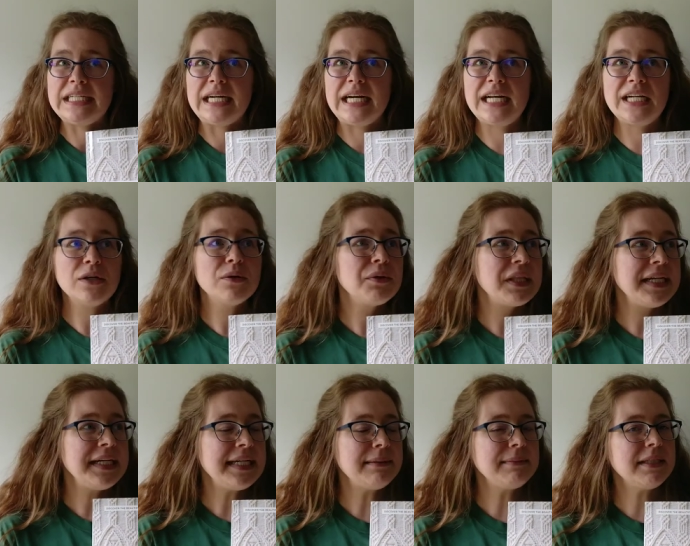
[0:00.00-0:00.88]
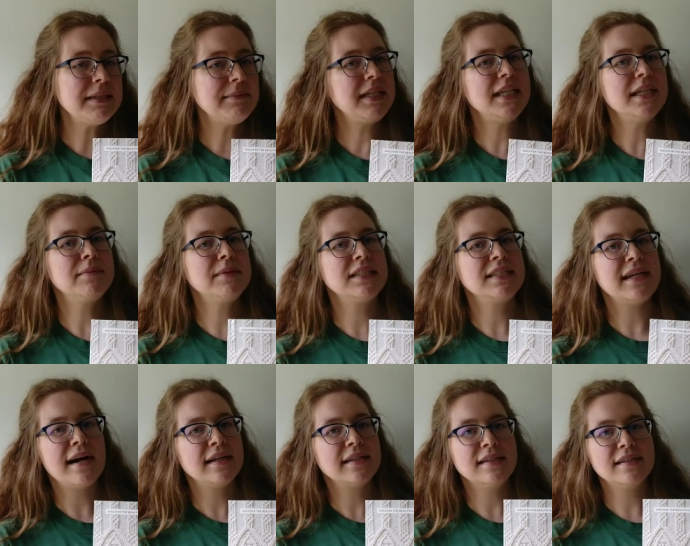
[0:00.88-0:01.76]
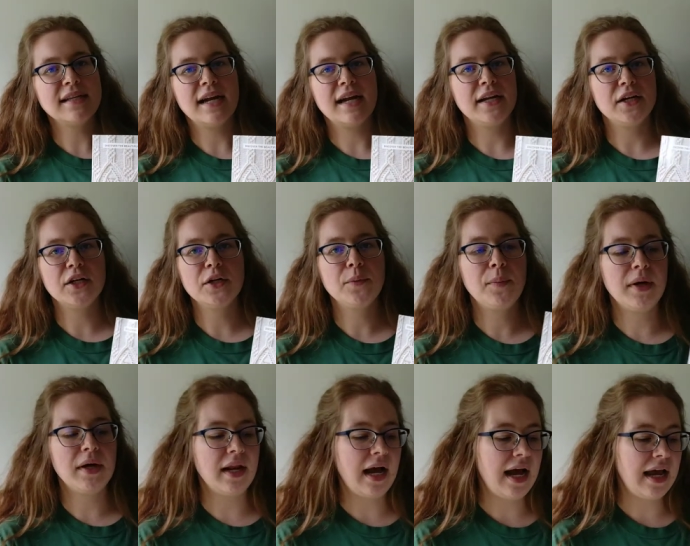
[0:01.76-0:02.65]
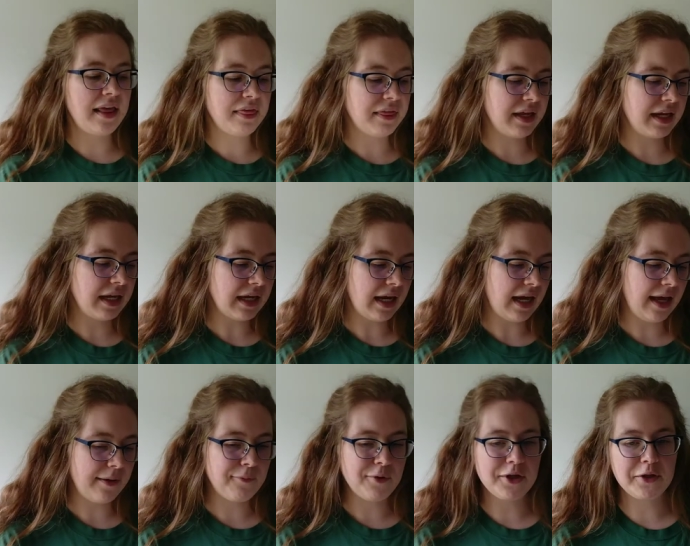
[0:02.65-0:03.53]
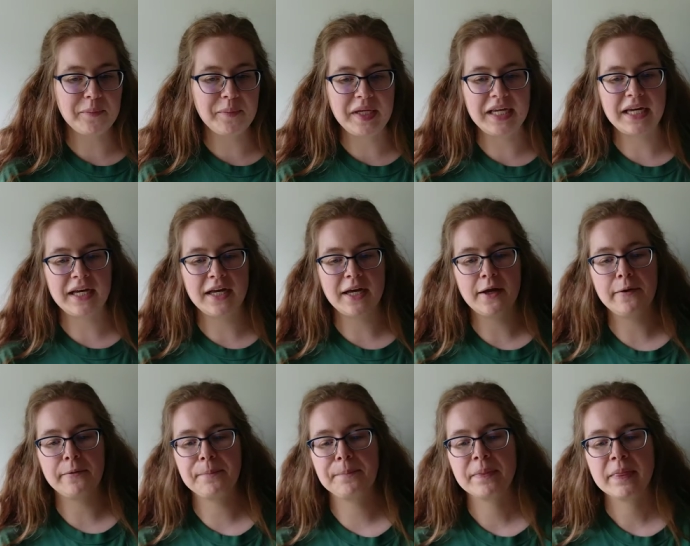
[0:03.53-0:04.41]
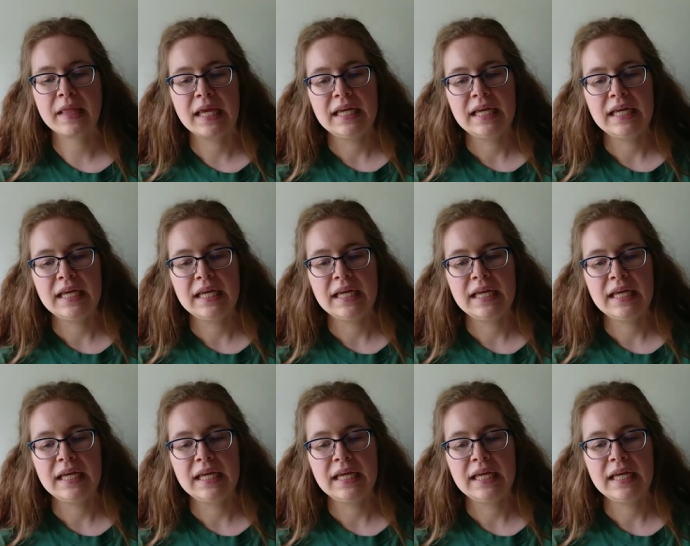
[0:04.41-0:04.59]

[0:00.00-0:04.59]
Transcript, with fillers: I don't think I'm going to become a sock designer, but I think I will become